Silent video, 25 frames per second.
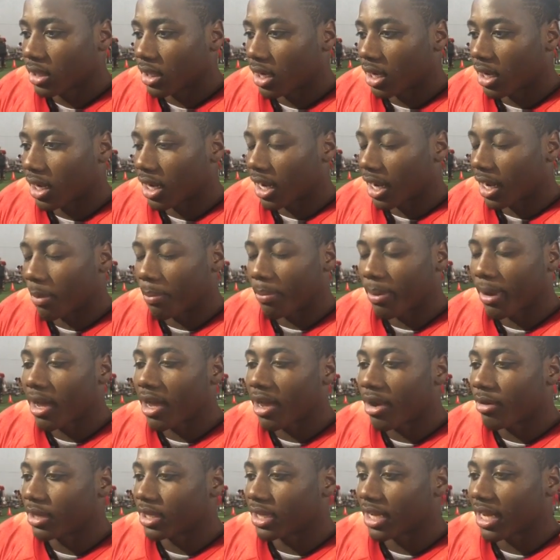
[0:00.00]
like a
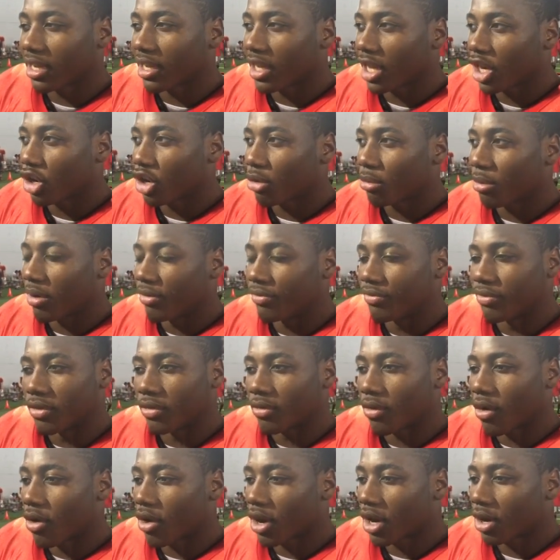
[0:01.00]
pile, and I landed on my
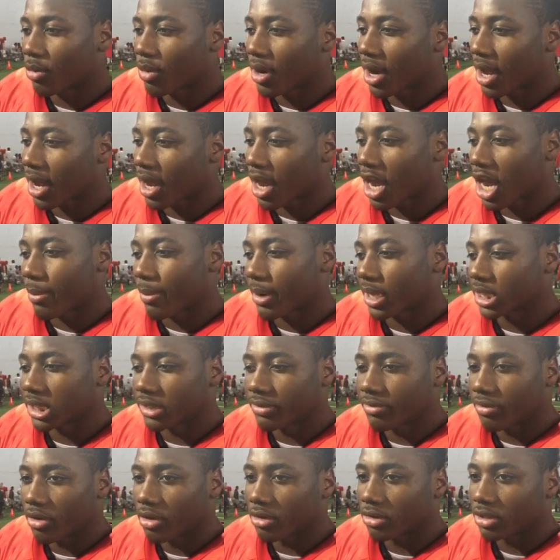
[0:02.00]
foot wrong, and when I got up, I
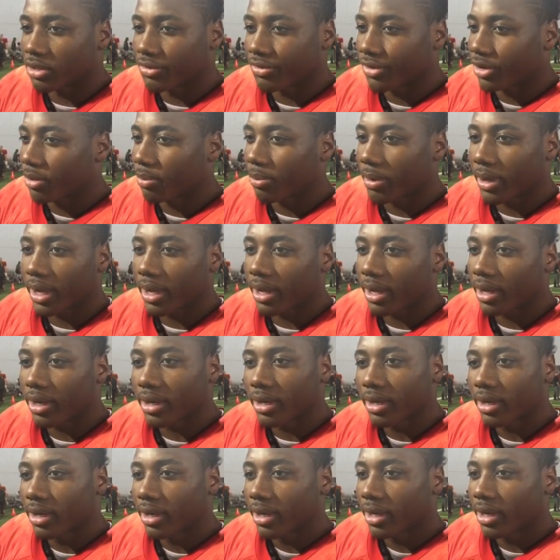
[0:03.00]
just felt severe pain,
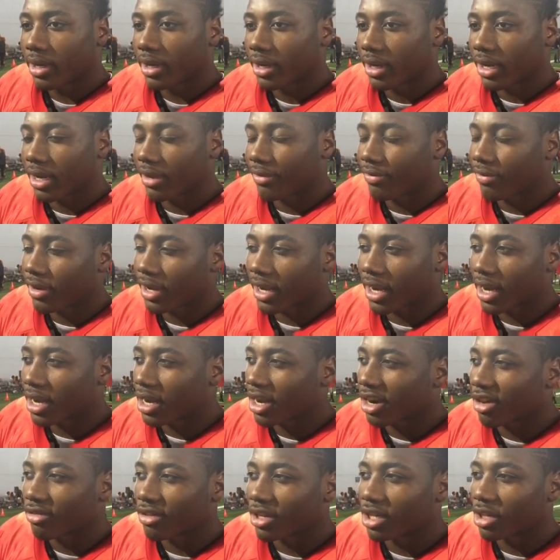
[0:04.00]
and I felt like I
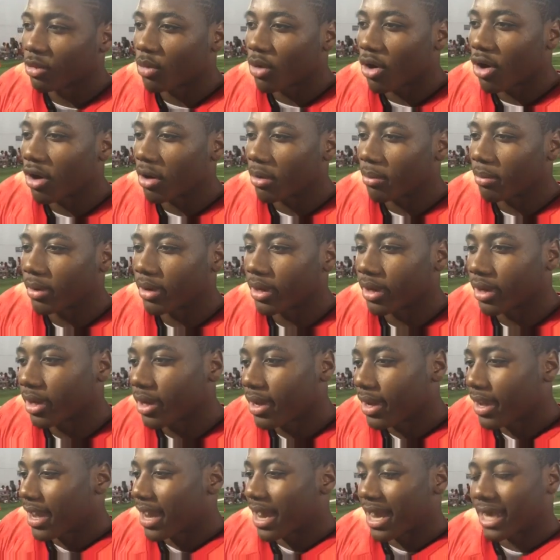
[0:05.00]
couldn't really walk, but
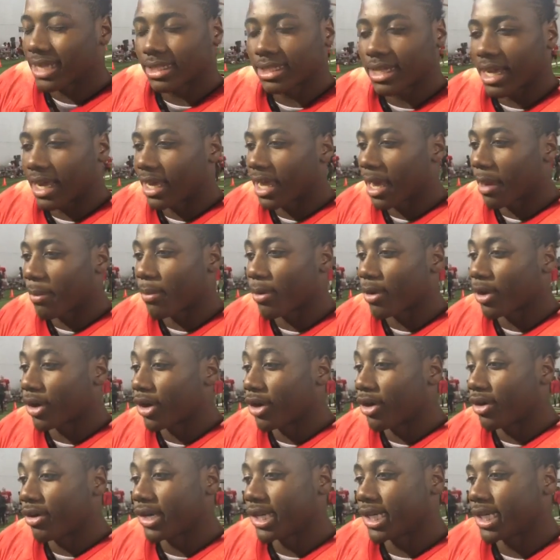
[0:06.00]
I just, like, kept on
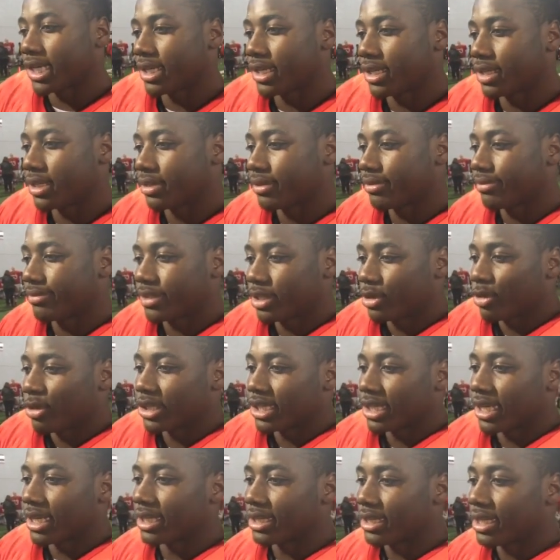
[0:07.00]
going, and
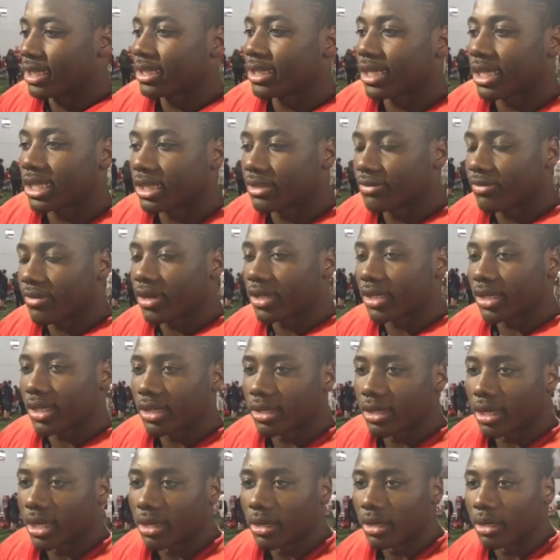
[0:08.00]
towards the end of the season, I just found out.